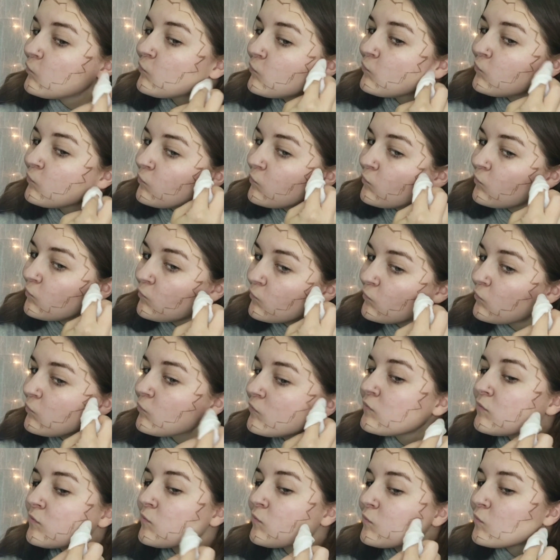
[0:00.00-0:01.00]
my
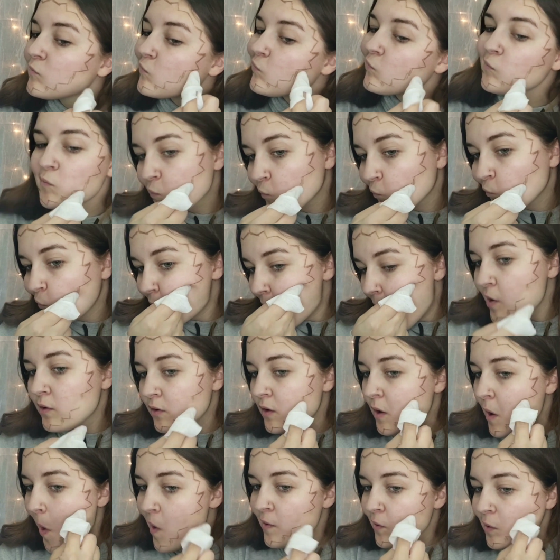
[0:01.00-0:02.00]
skin tone to be,
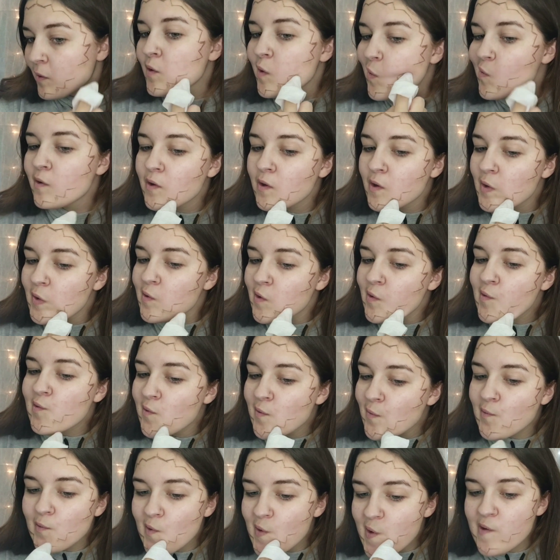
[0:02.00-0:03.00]
and then
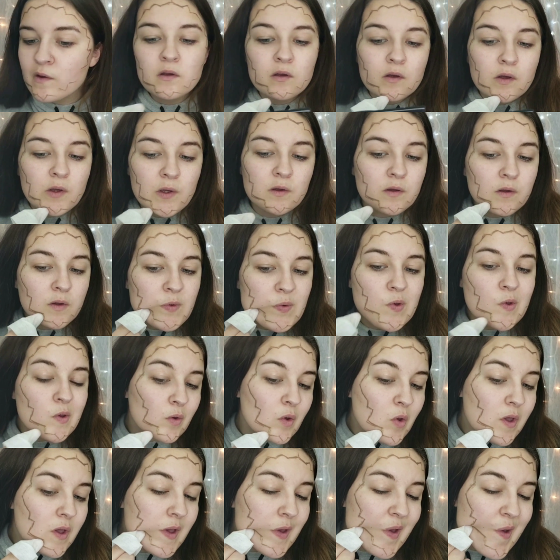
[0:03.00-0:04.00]
the inner
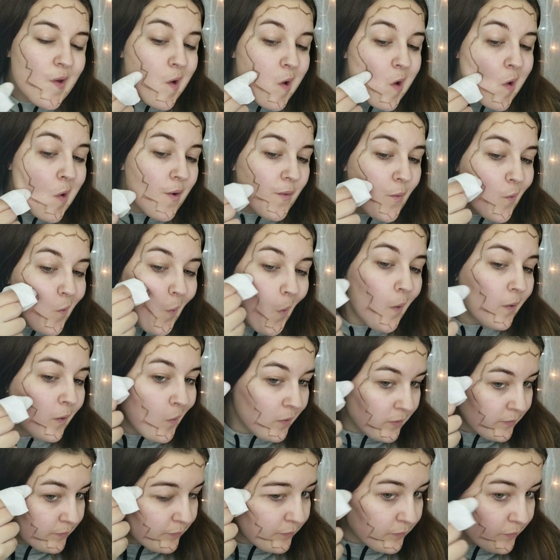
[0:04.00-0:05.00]
part is where
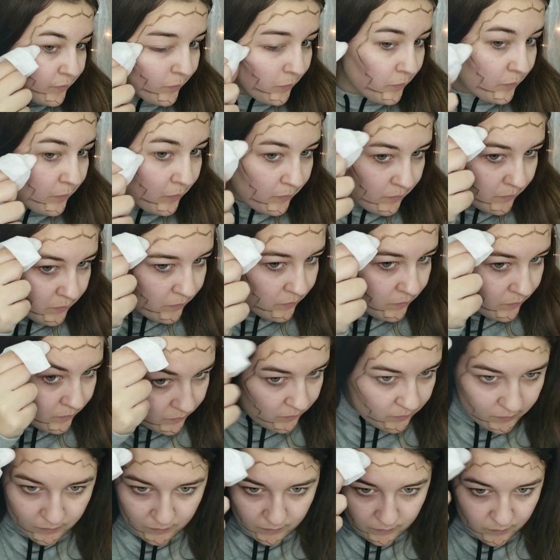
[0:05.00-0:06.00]
the
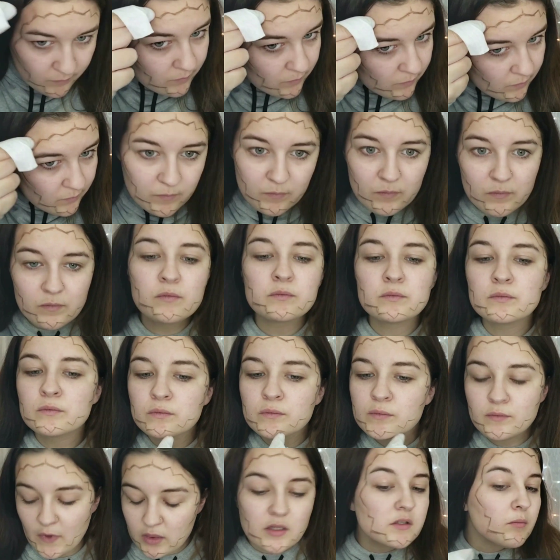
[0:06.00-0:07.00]
space
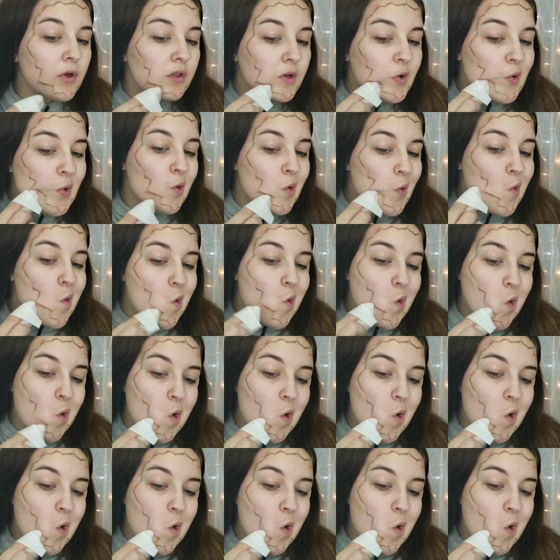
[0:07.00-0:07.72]
galaxy is going to be.